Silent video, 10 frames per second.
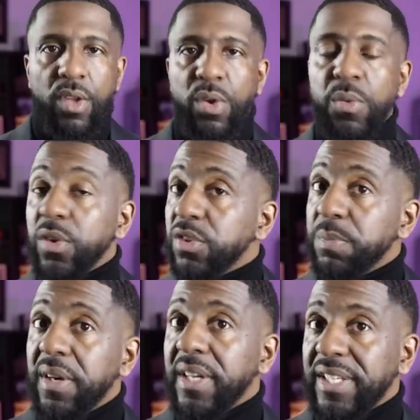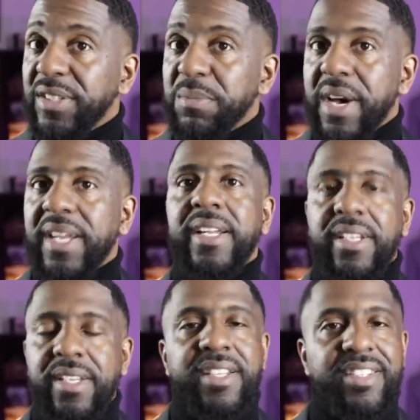you want to smell like somebody
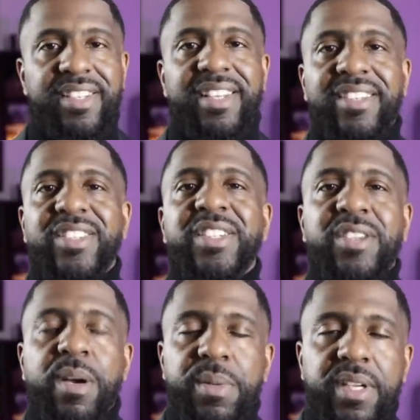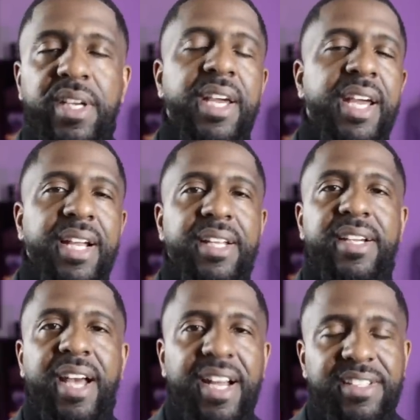that she's coming to
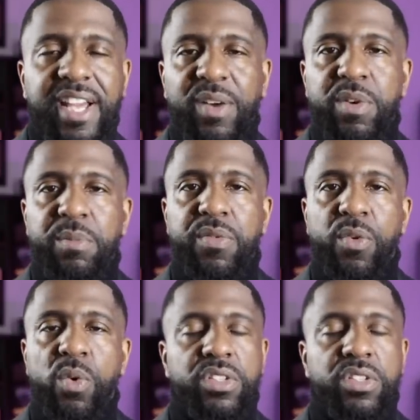contact with before.